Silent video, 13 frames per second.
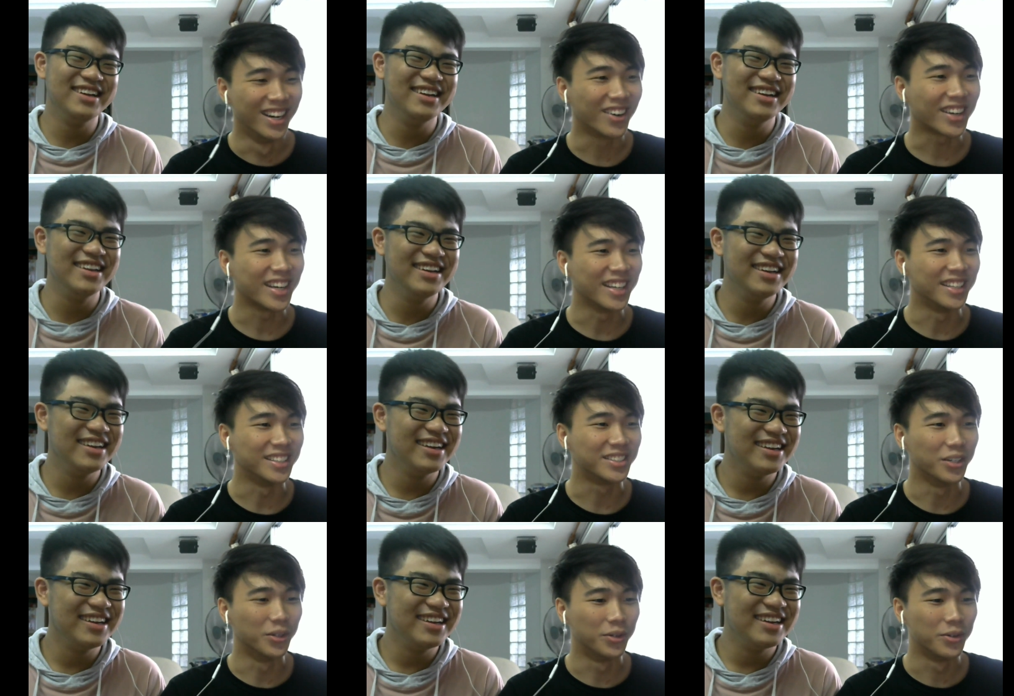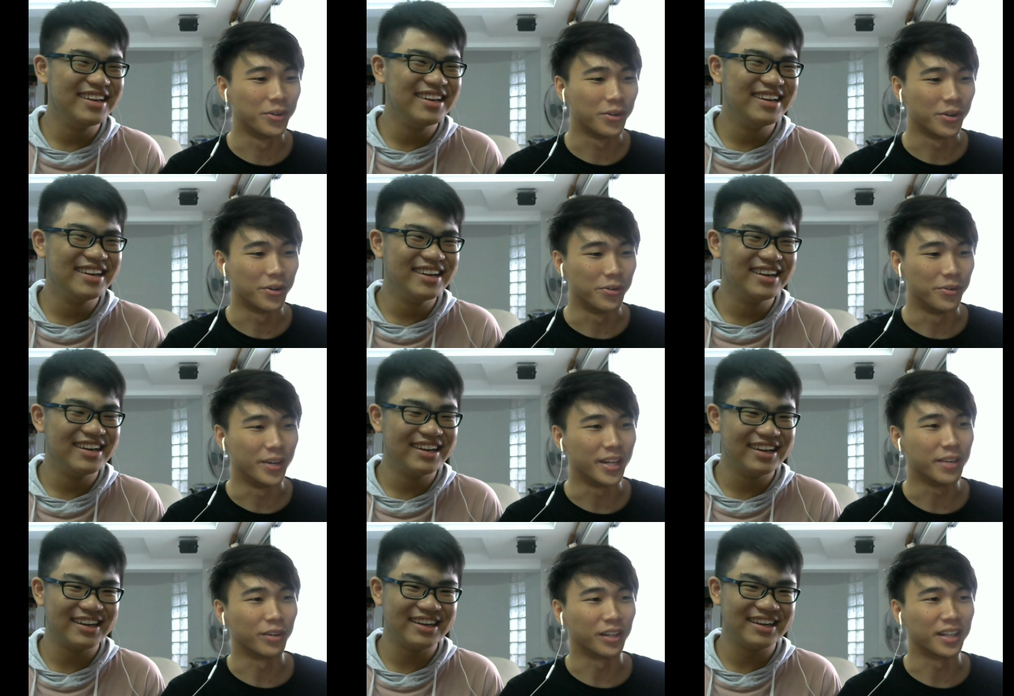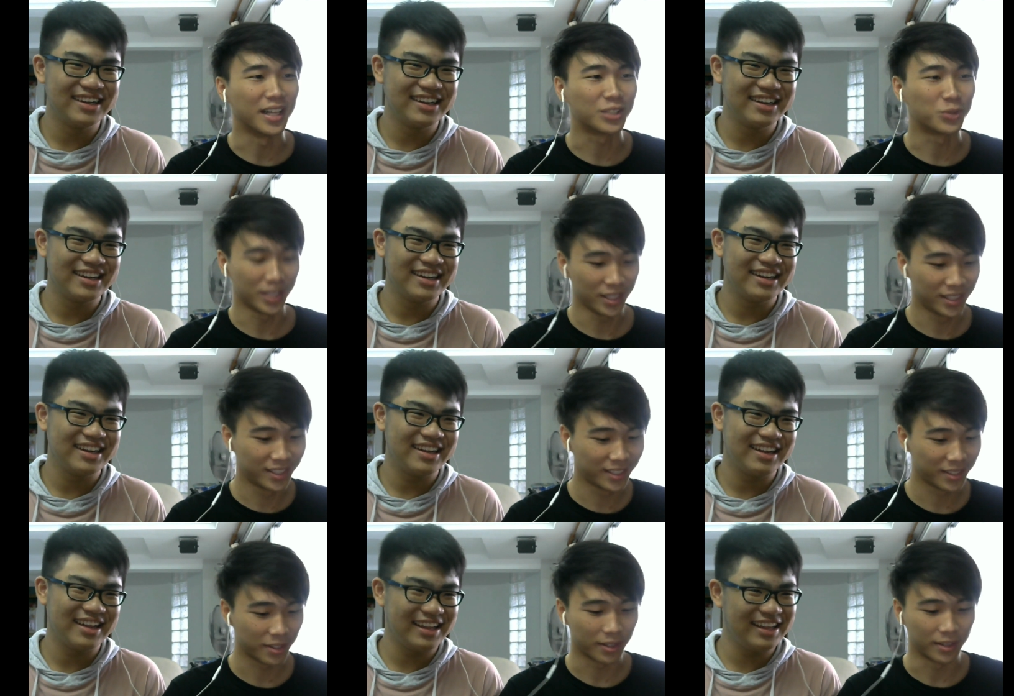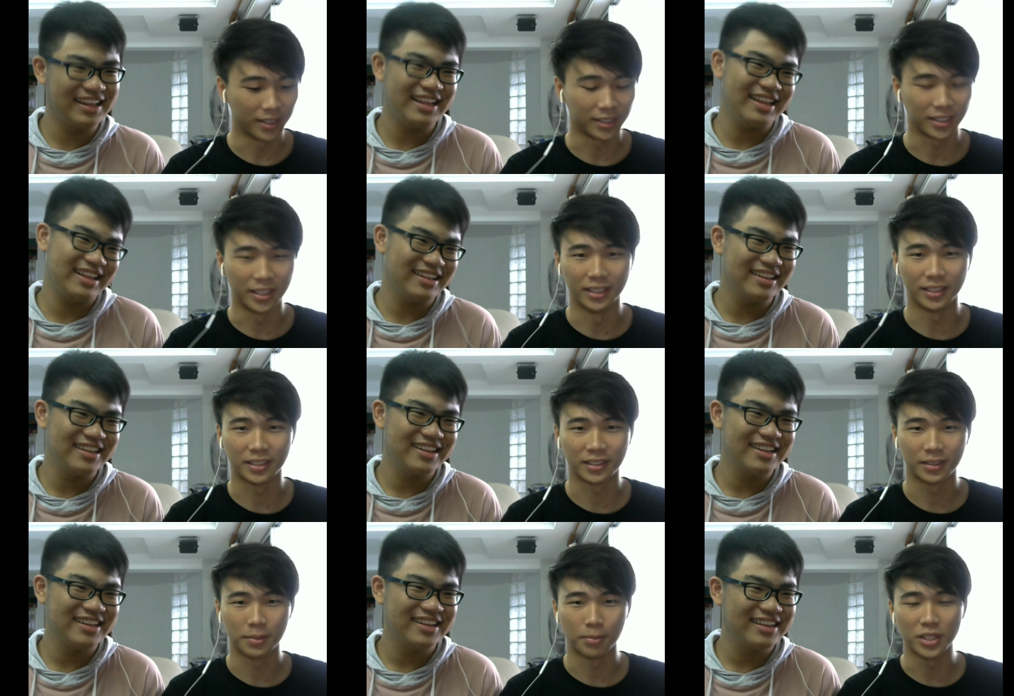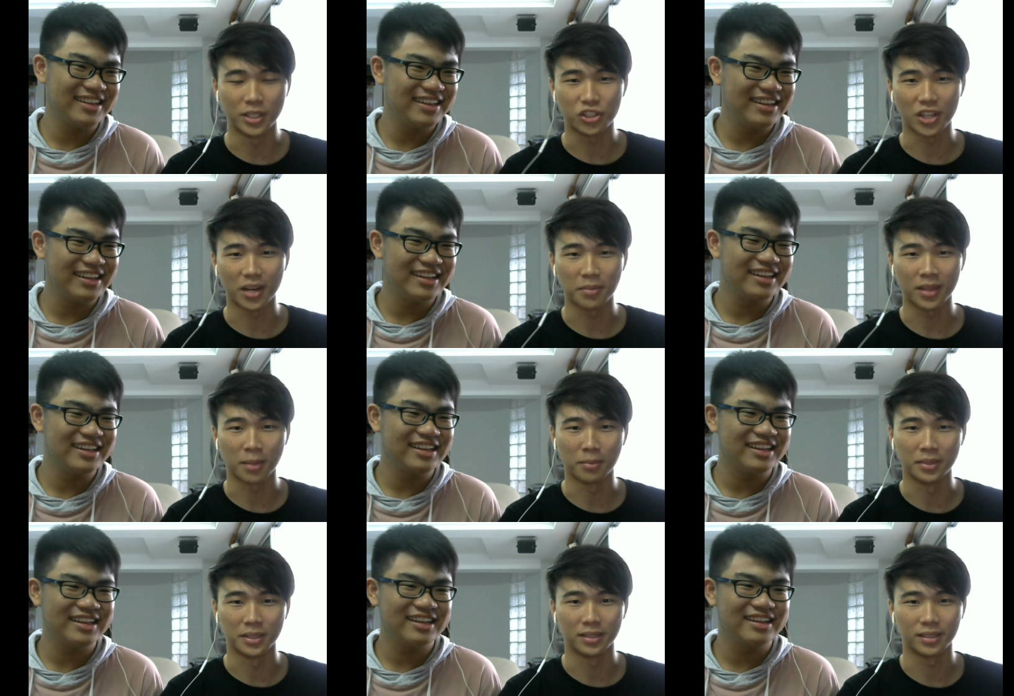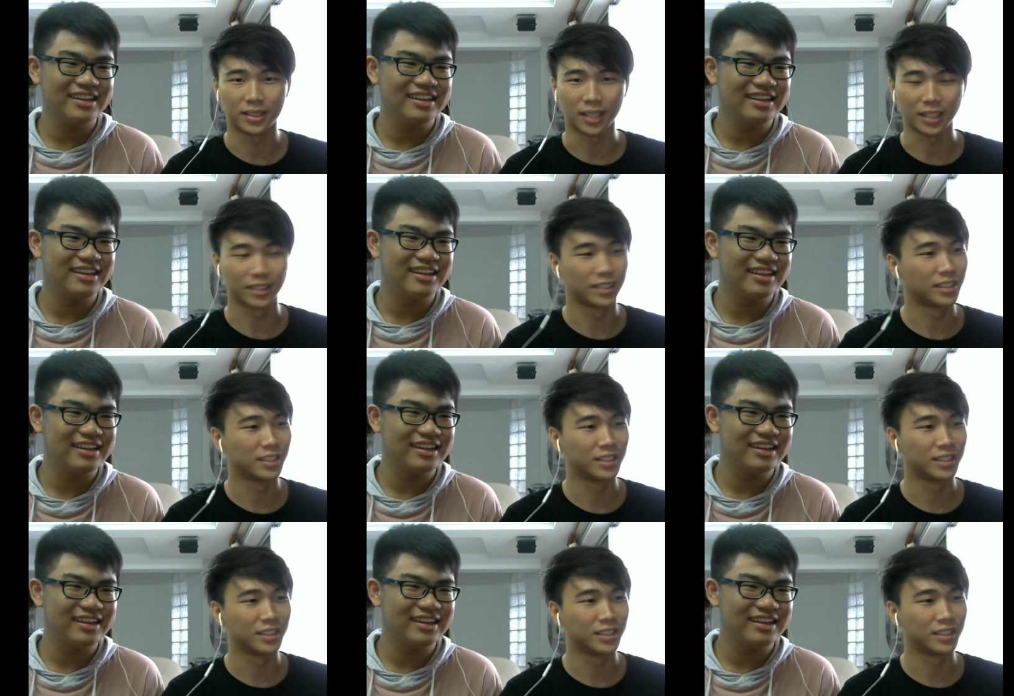Speaker 1: okay, so ready for the next one? Huh? This is BGM number six.